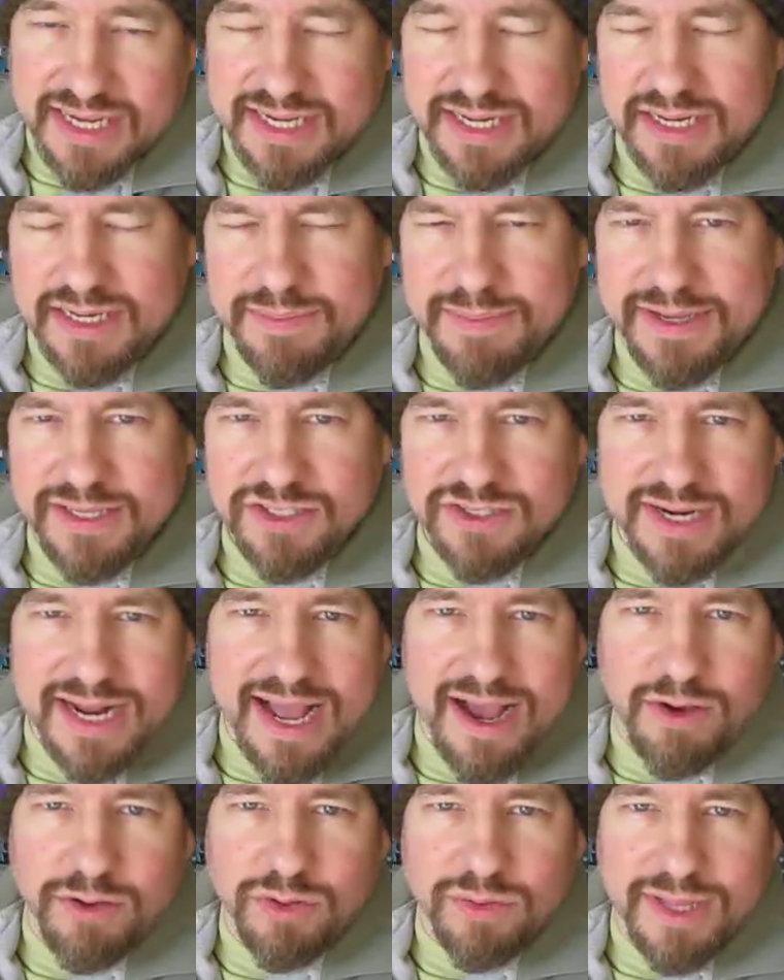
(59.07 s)
and it depends on
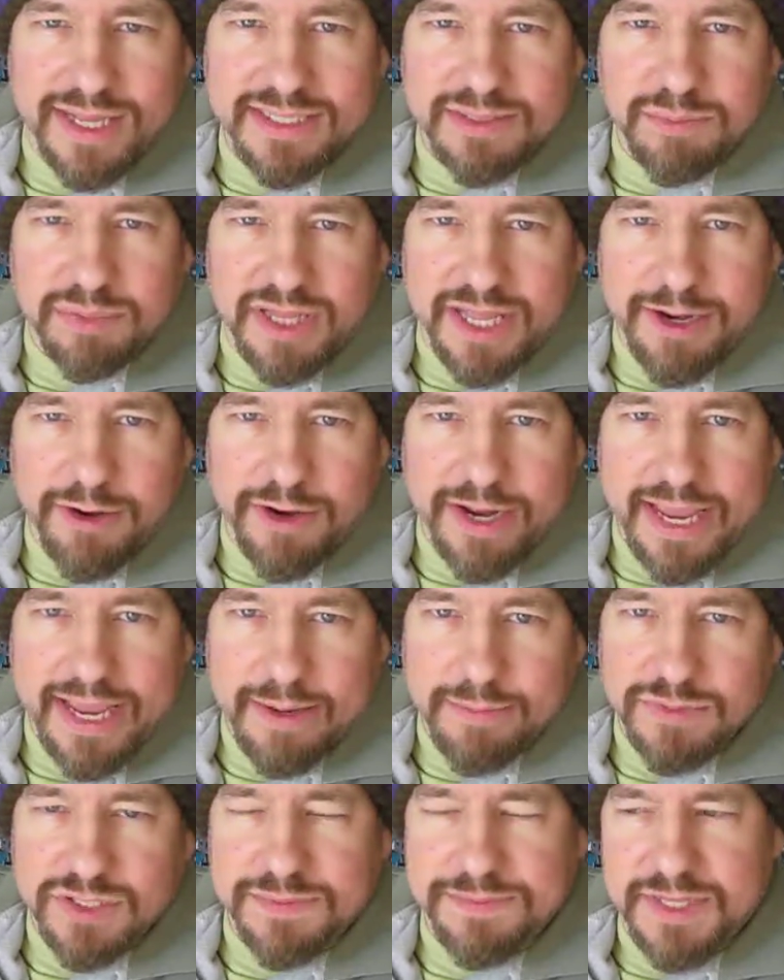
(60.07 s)
how you like to play your
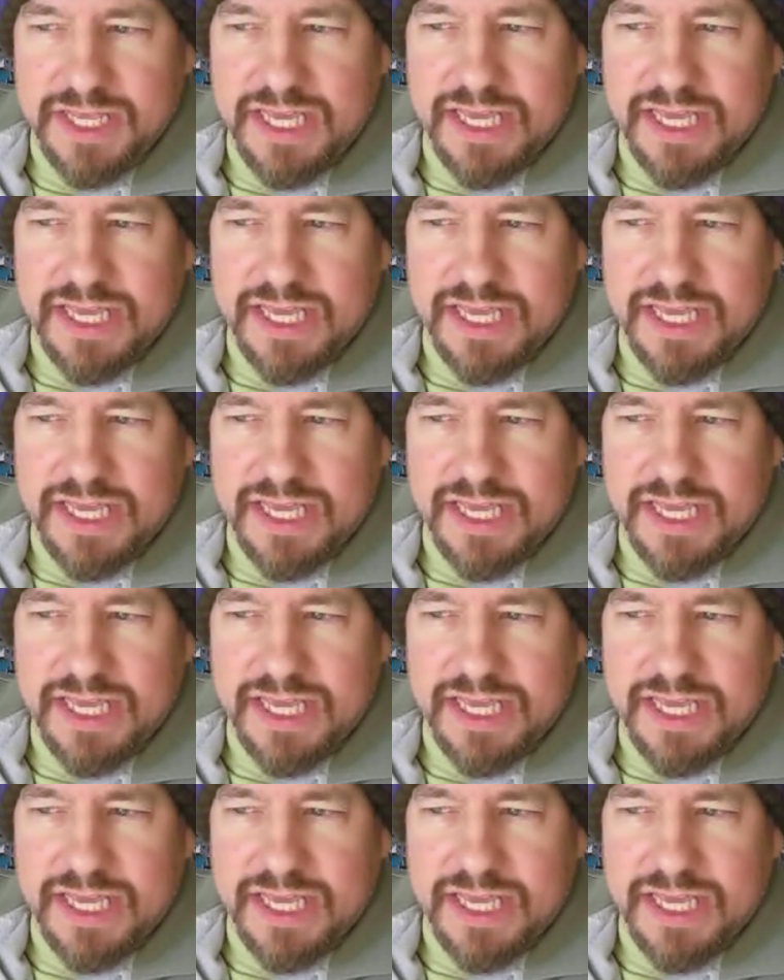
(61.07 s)
games.